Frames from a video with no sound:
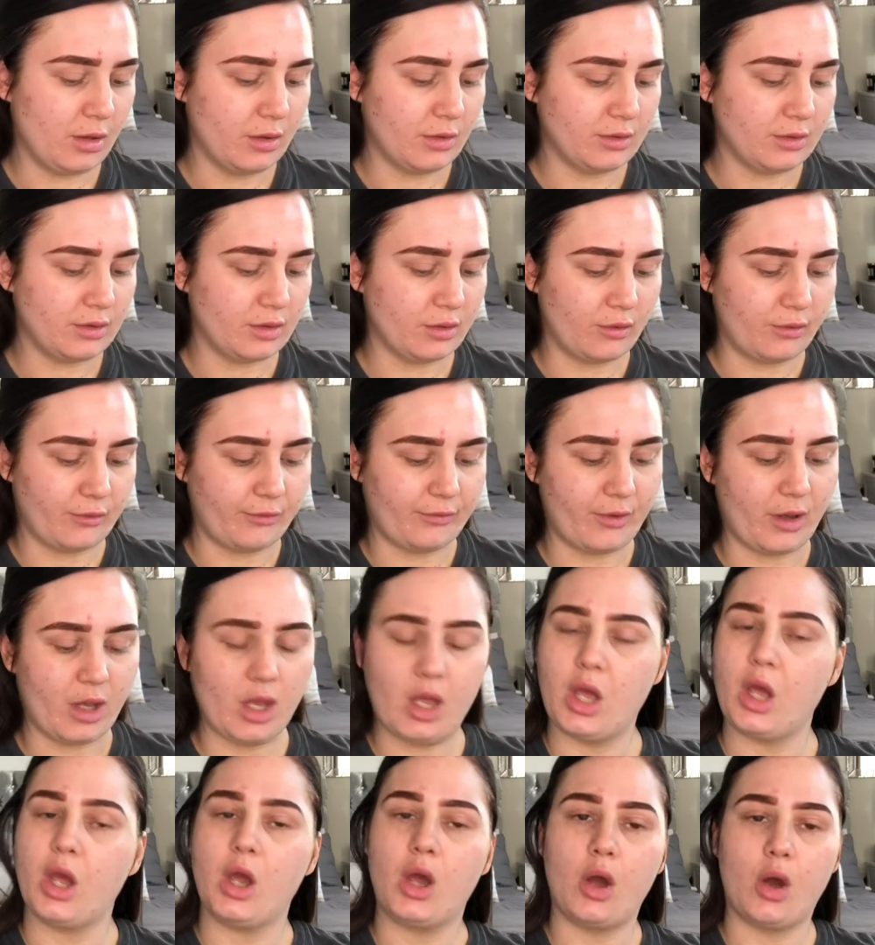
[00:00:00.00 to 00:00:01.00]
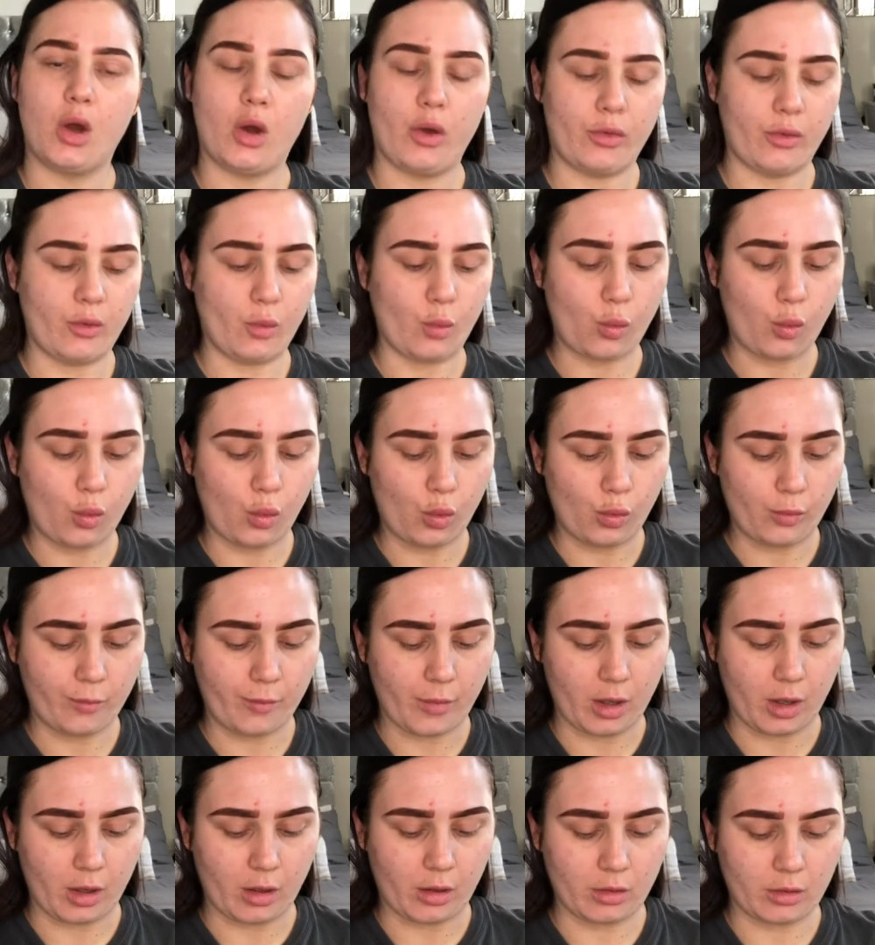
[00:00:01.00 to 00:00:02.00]
sort of on the
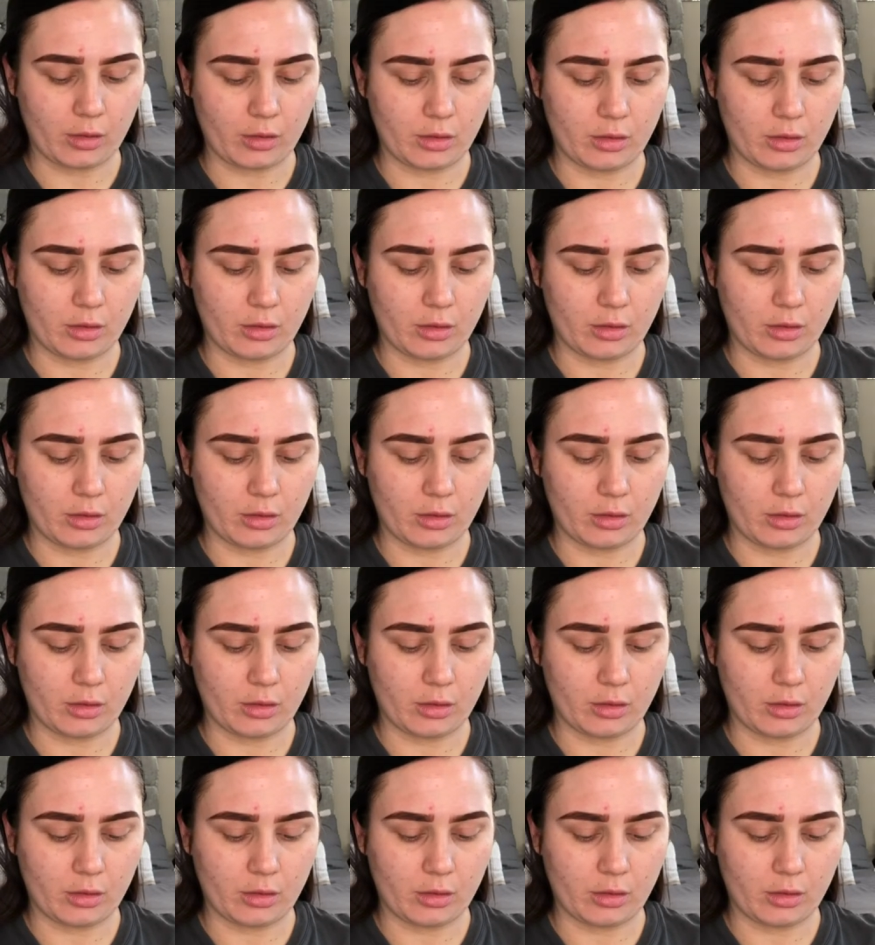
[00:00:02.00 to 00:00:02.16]
warmer